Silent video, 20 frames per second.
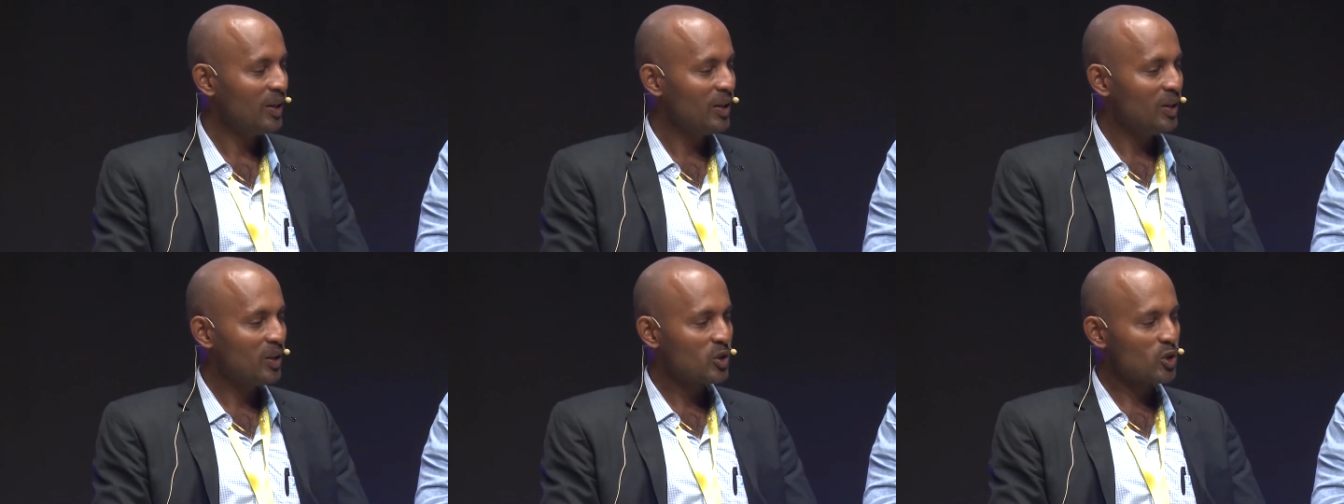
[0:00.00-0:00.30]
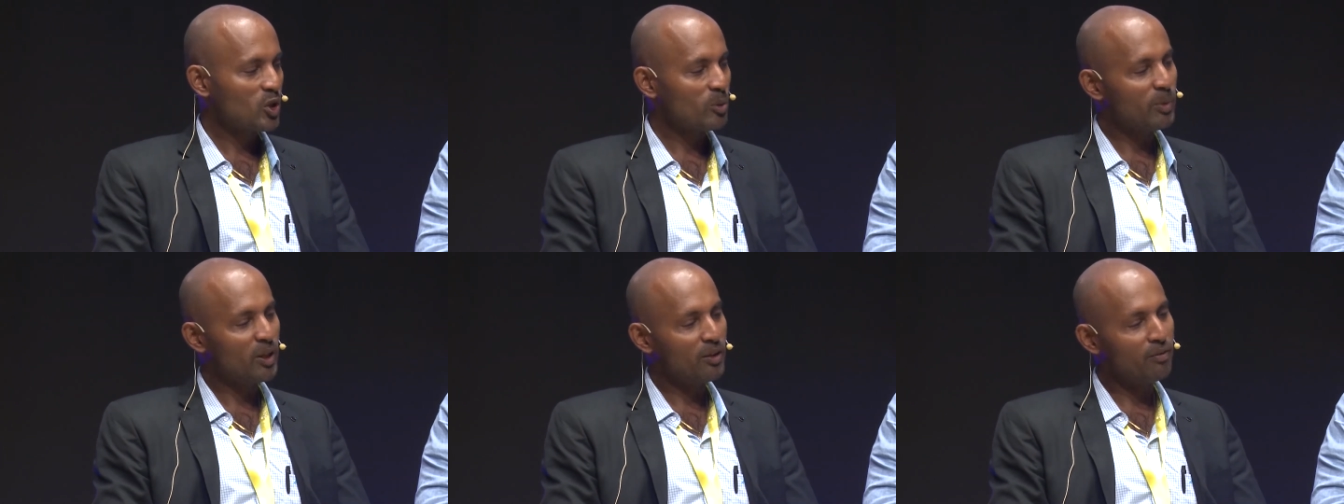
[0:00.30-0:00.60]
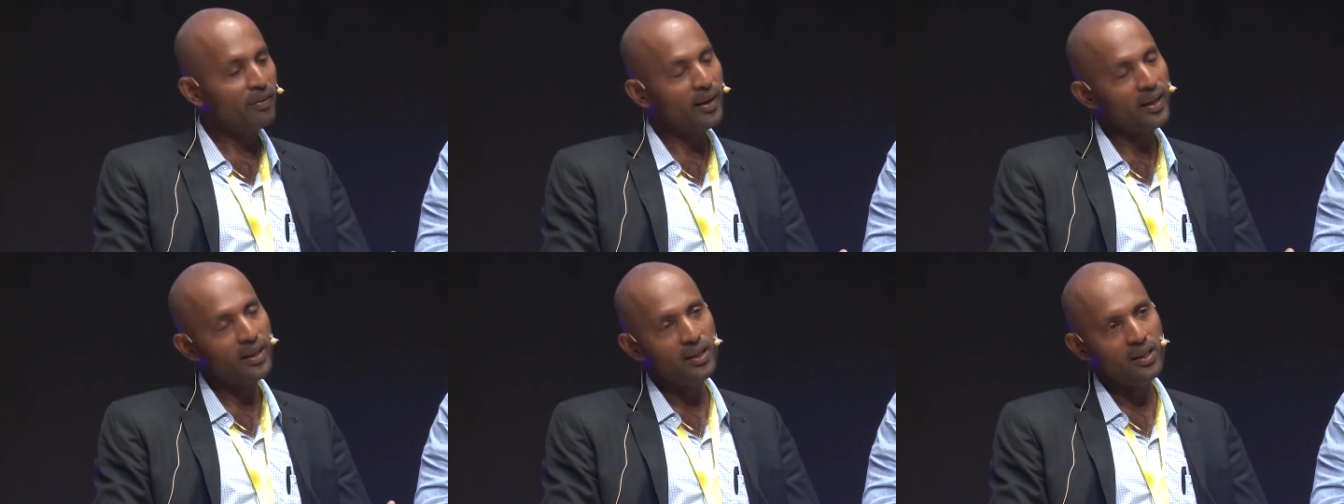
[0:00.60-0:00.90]
So, but
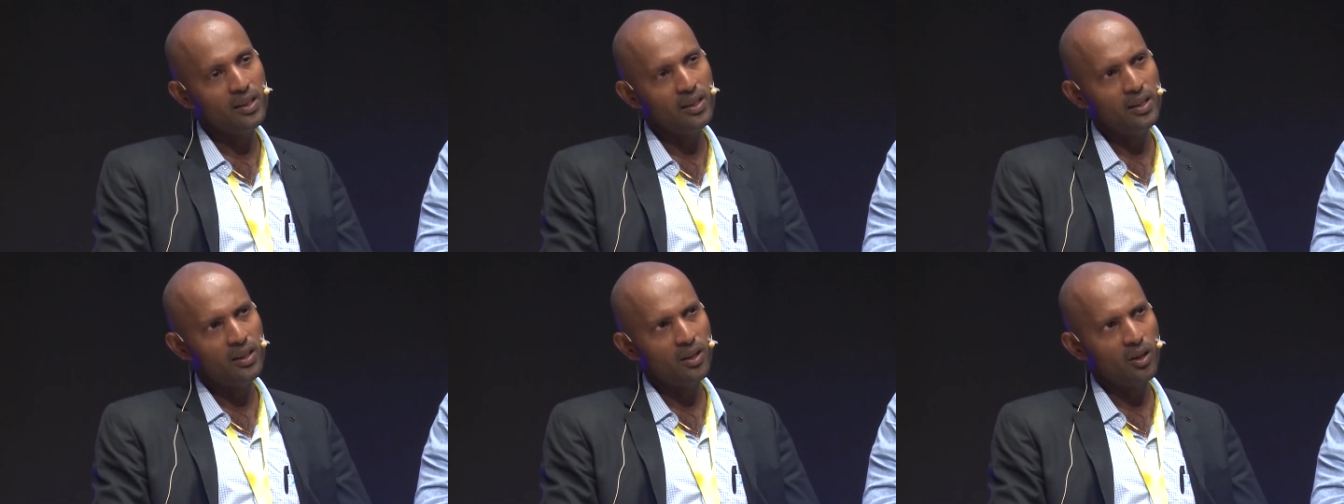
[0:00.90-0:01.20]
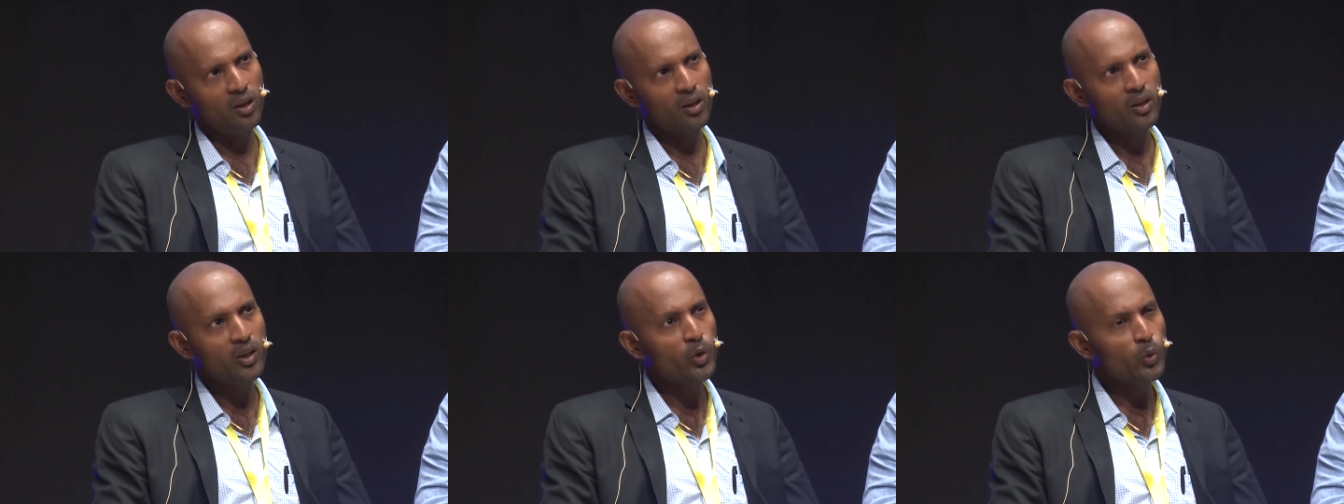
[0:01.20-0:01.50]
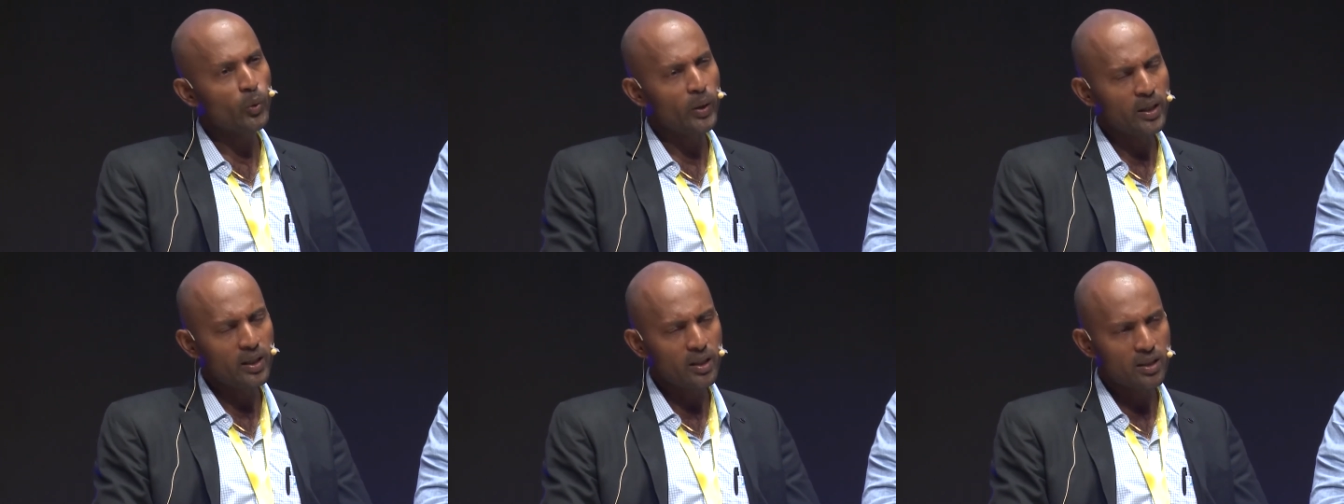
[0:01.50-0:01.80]
finally, on
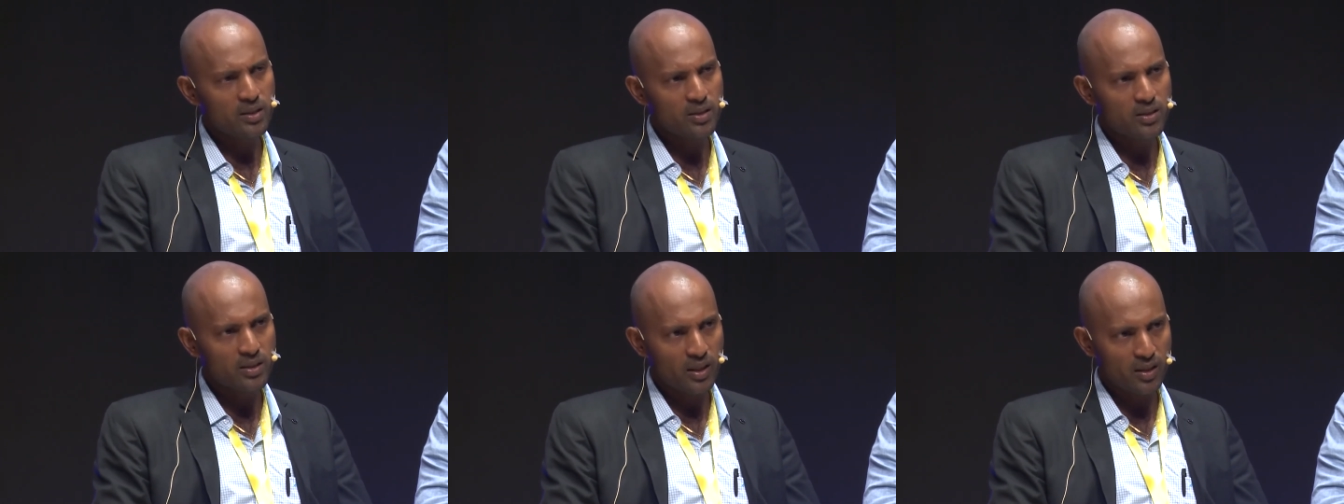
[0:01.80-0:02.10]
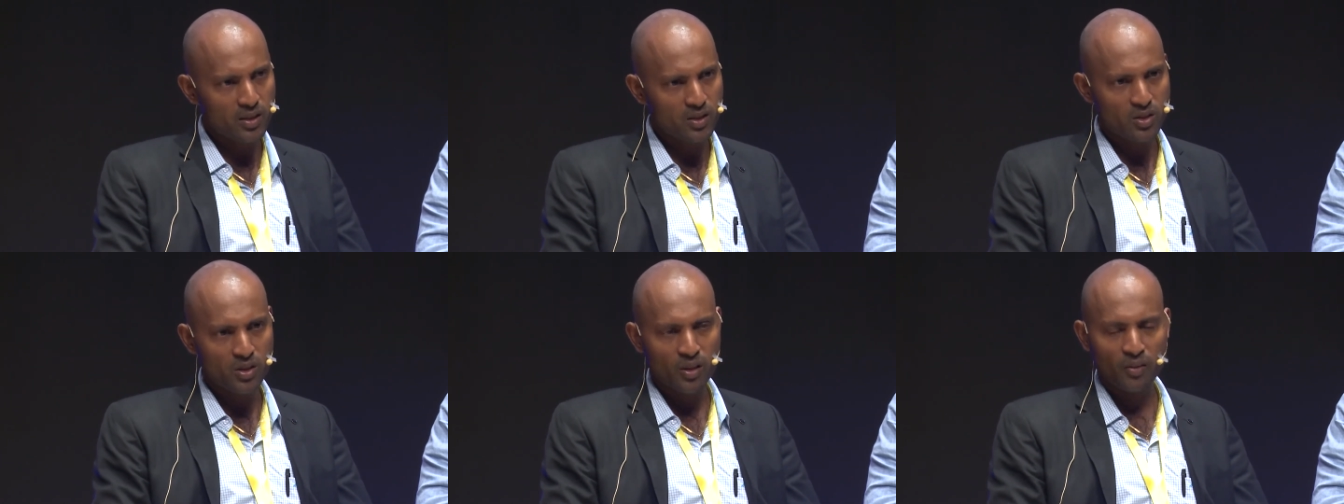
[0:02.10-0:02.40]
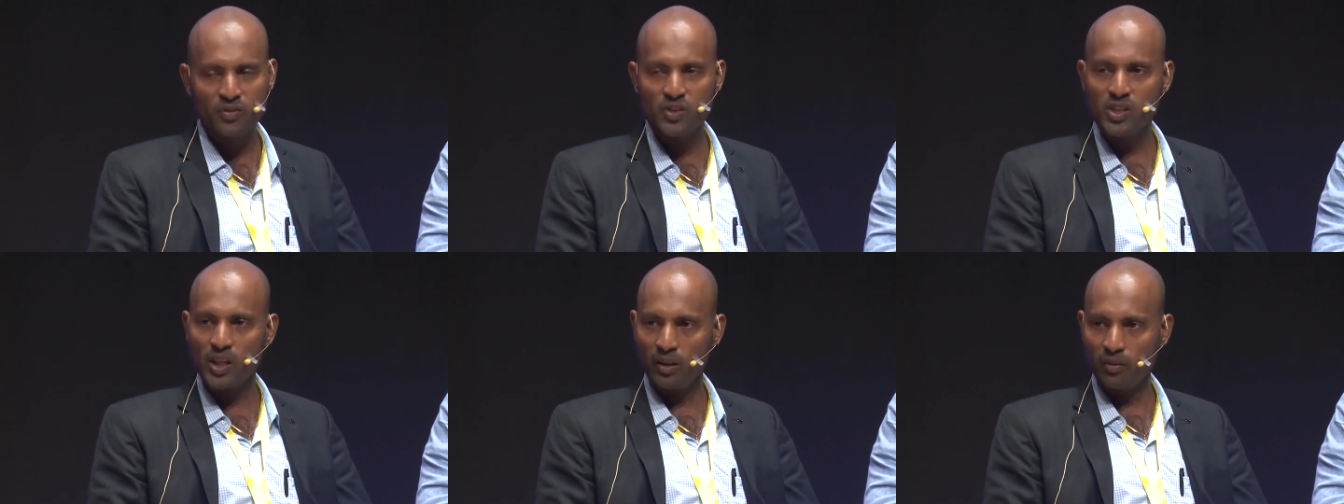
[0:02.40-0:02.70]
26th of
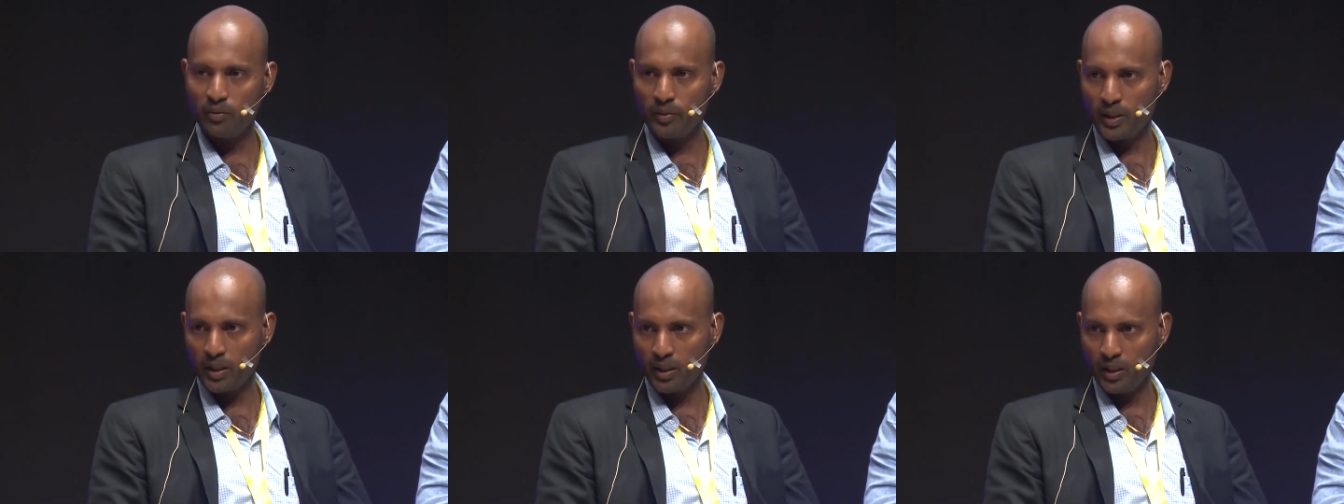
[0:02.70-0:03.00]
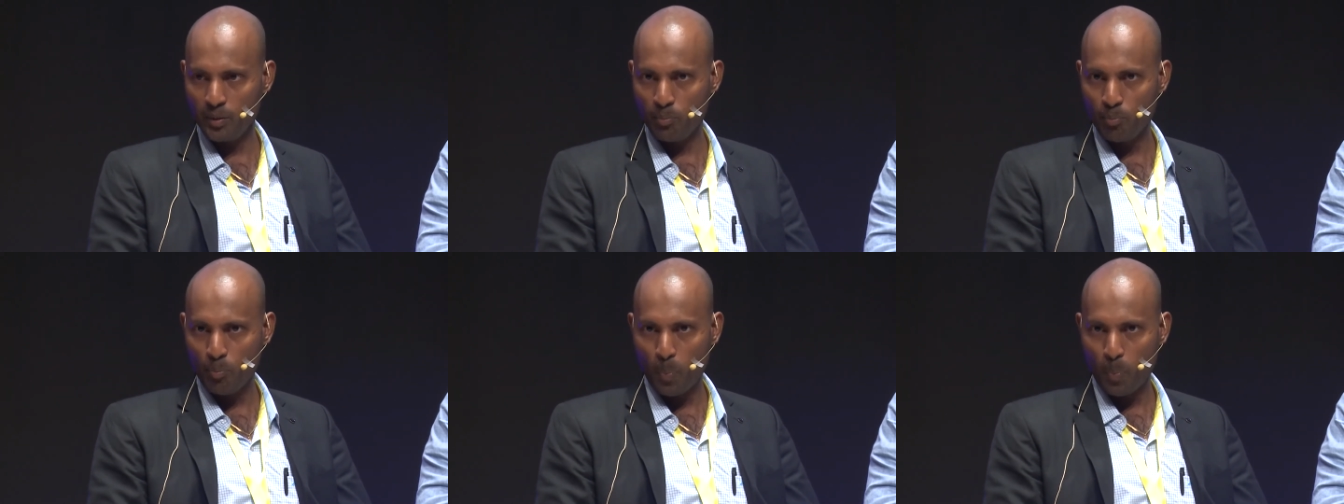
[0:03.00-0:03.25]
January,